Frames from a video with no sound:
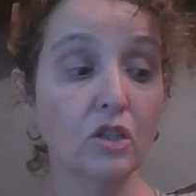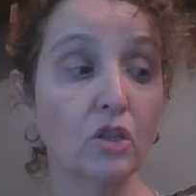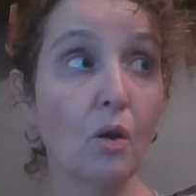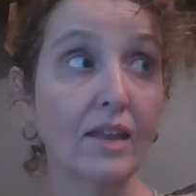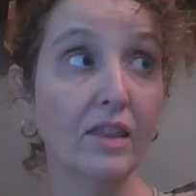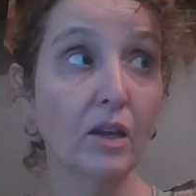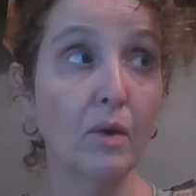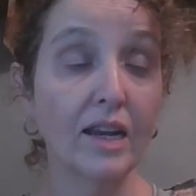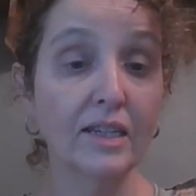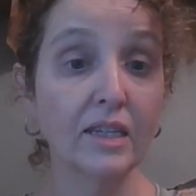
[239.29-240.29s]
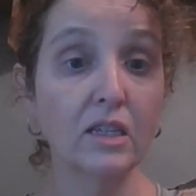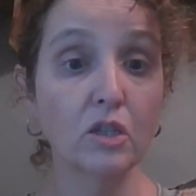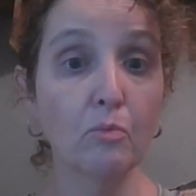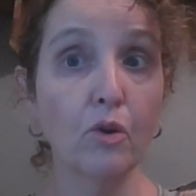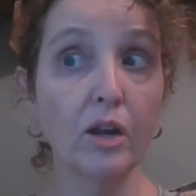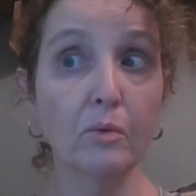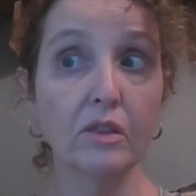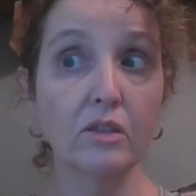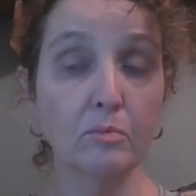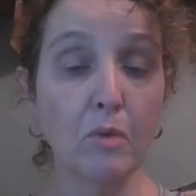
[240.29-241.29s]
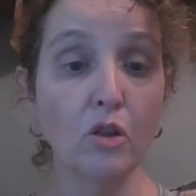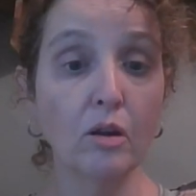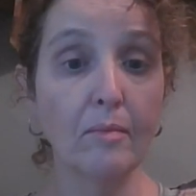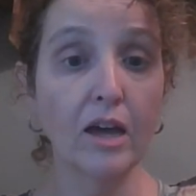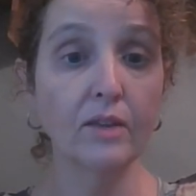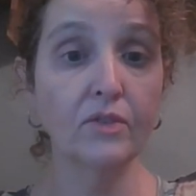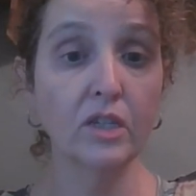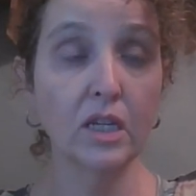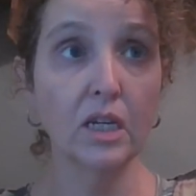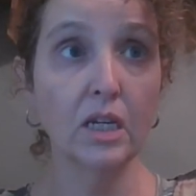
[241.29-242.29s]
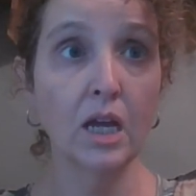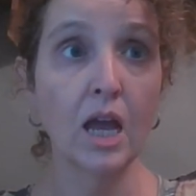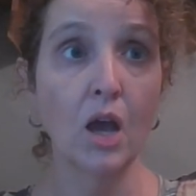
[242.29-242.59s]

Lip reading: So I think what I did this morning with the smaller amount of tea,